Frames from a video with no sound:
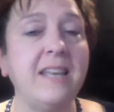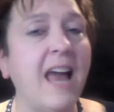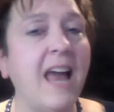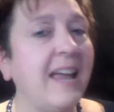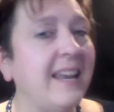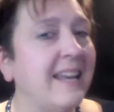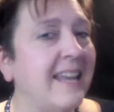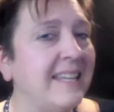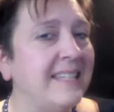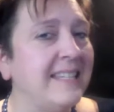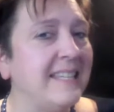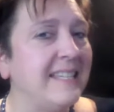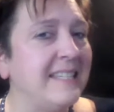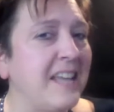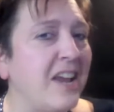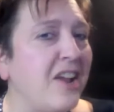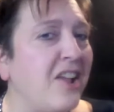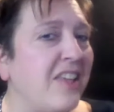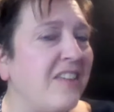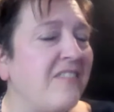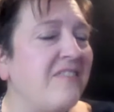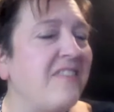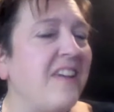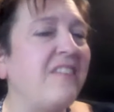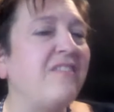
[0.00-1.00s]
Not
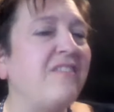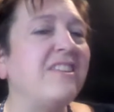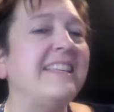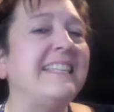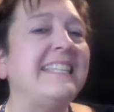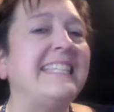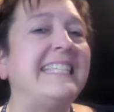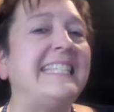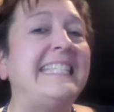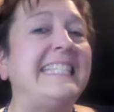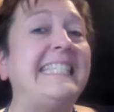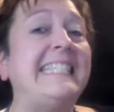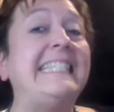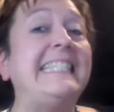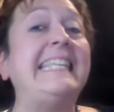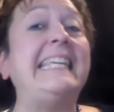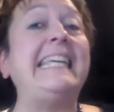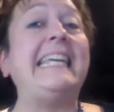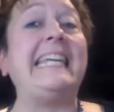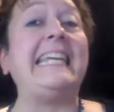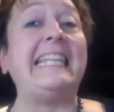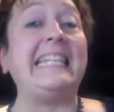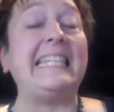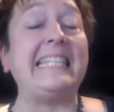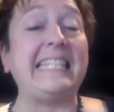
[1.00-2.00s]
necessarily favorite
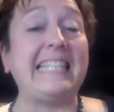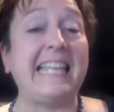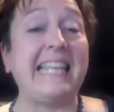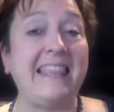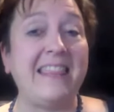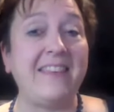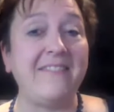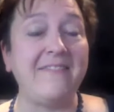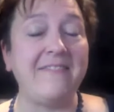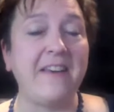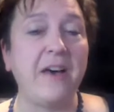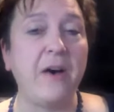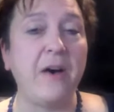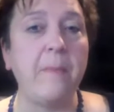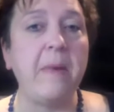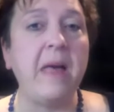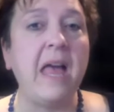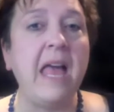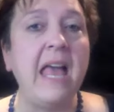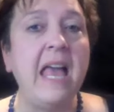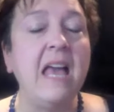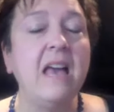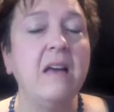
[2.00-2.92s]
scenes in the film,